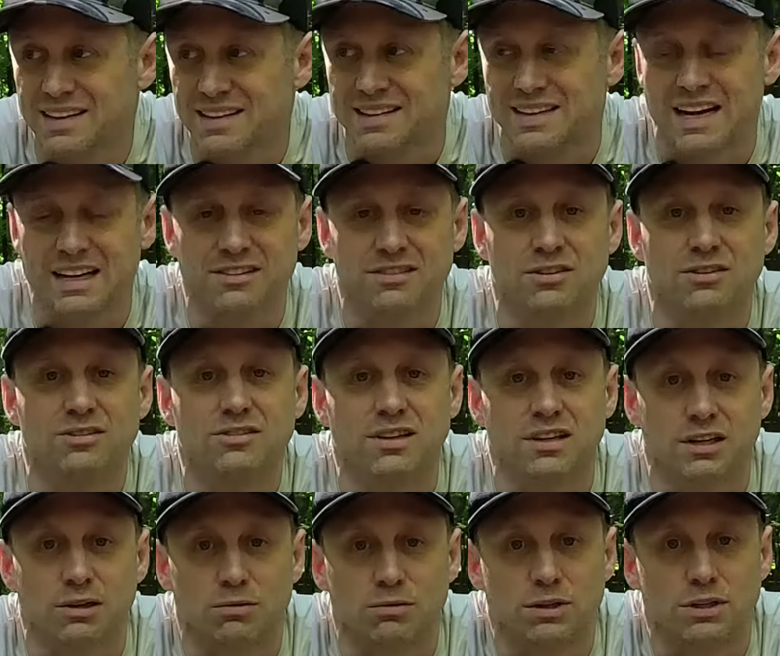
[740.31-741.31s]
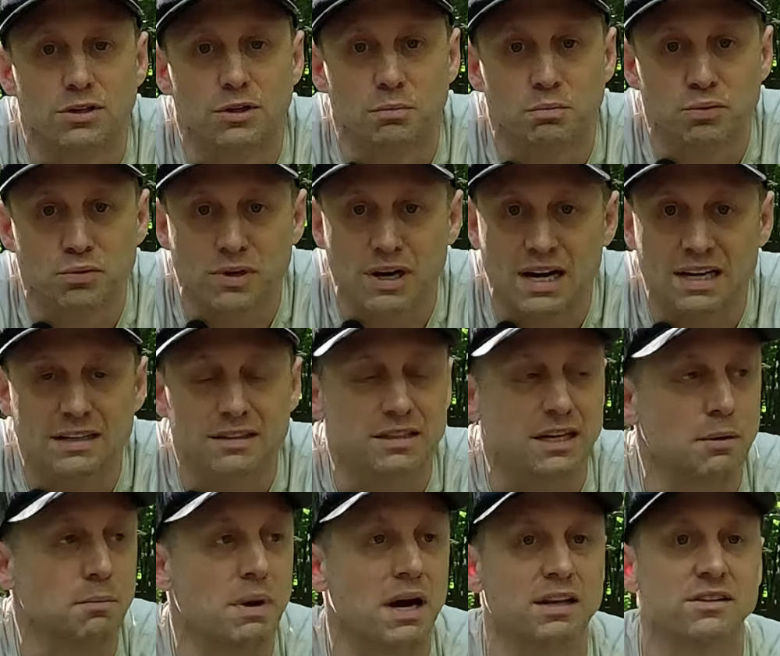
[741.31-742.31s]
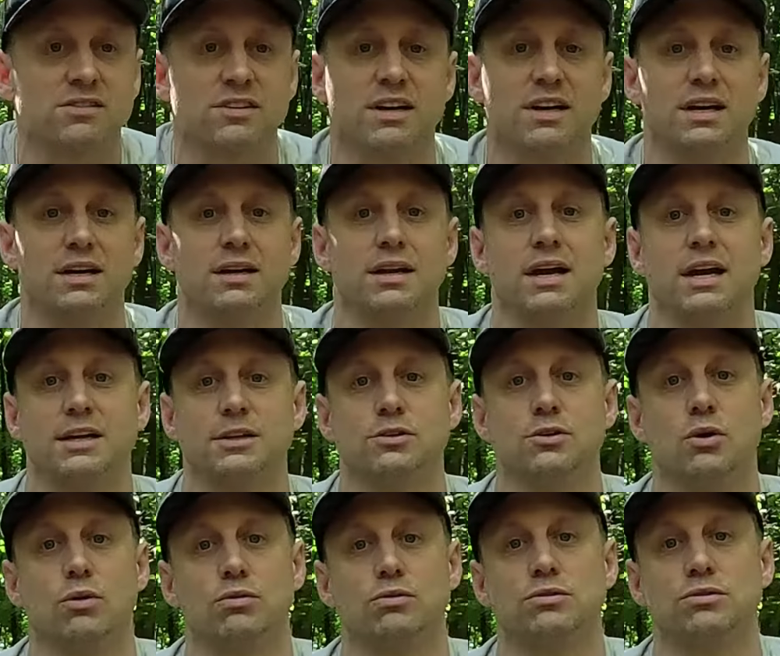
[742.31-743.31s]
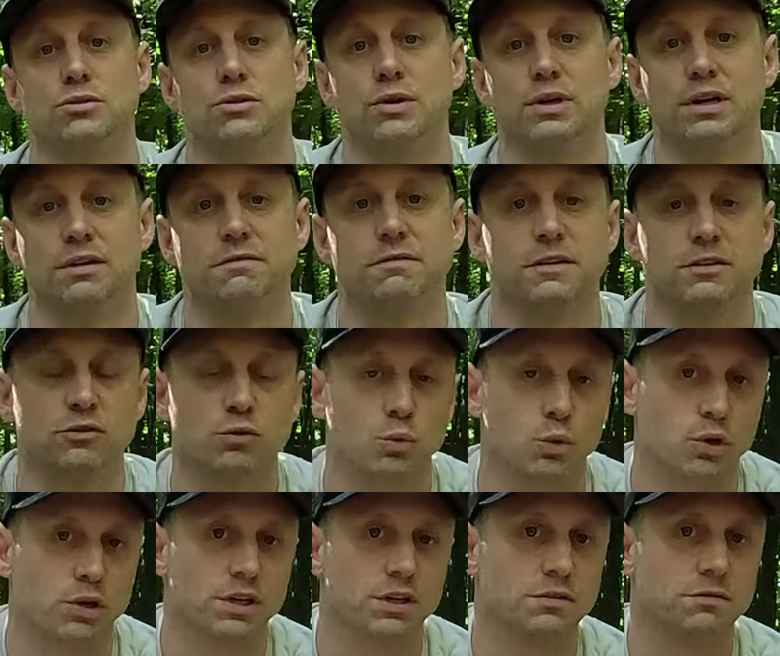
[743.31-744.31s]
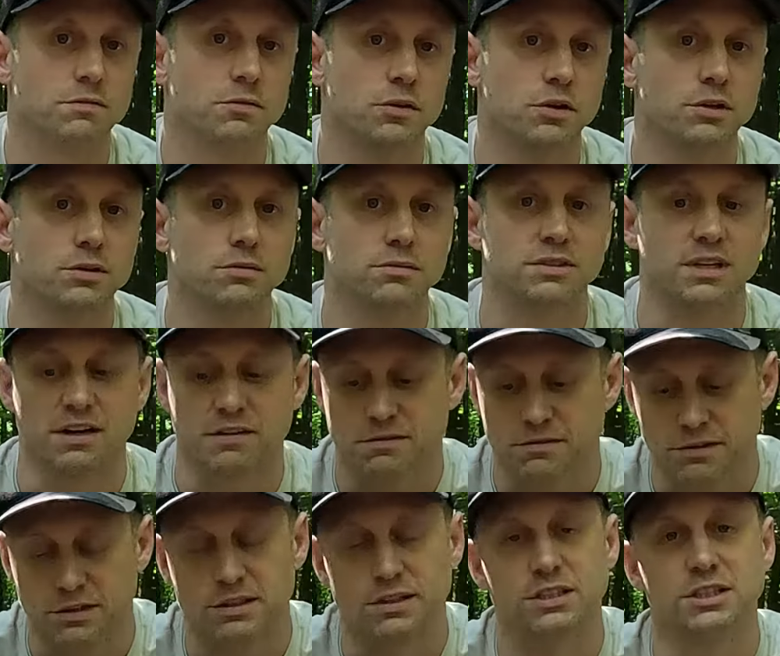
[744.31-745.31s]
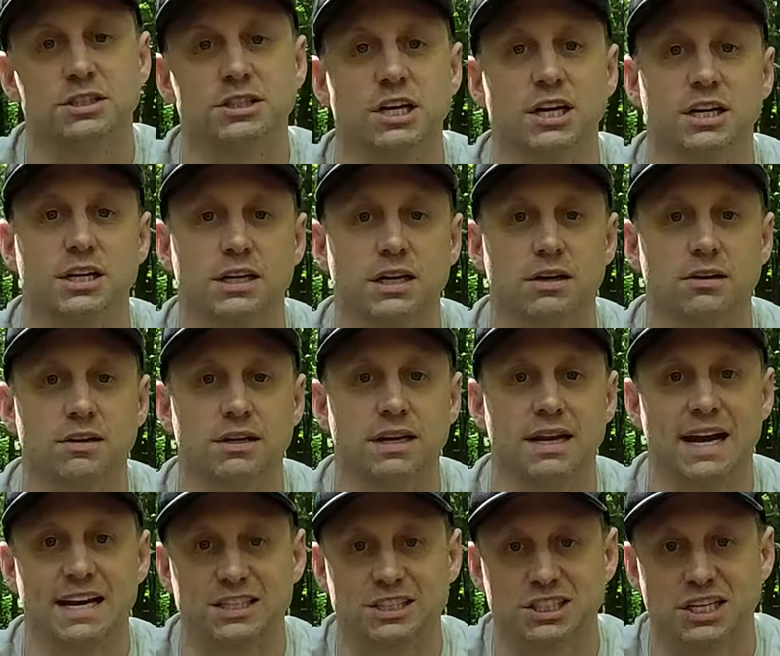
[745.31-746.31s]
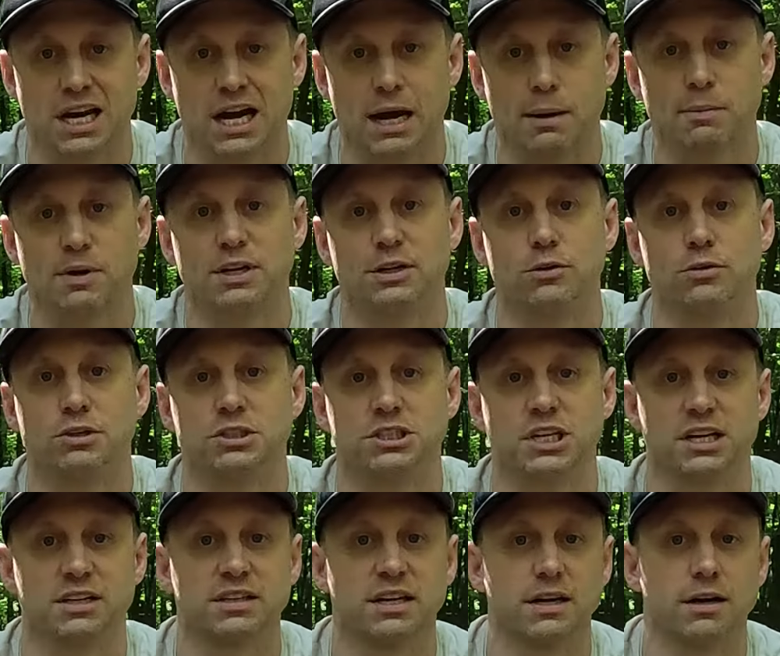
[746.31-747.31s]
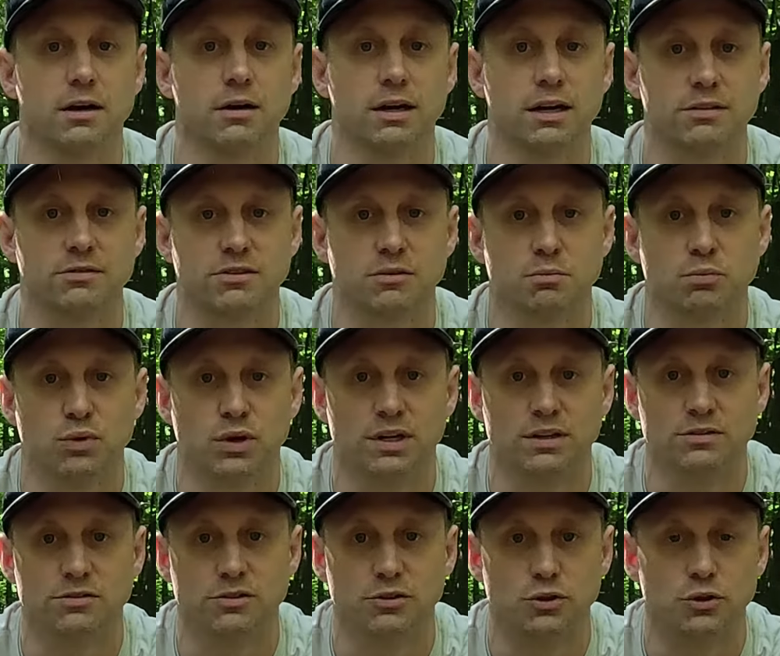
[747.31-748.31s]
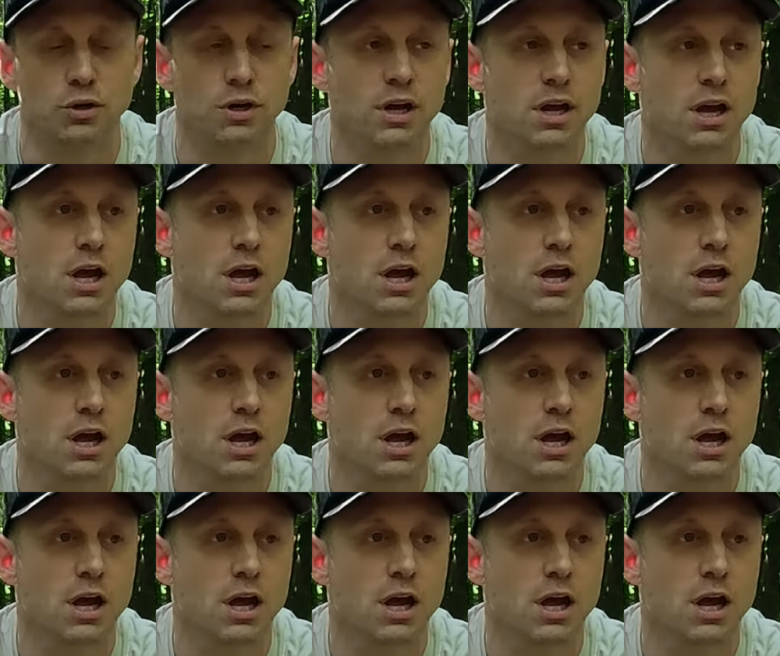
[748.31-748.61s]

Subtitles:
That sounds like a really good product. I'm not saying, hey, don't do it. If it's working for you, definitely check it out. And actually, I'm gonna go check that out at some point too.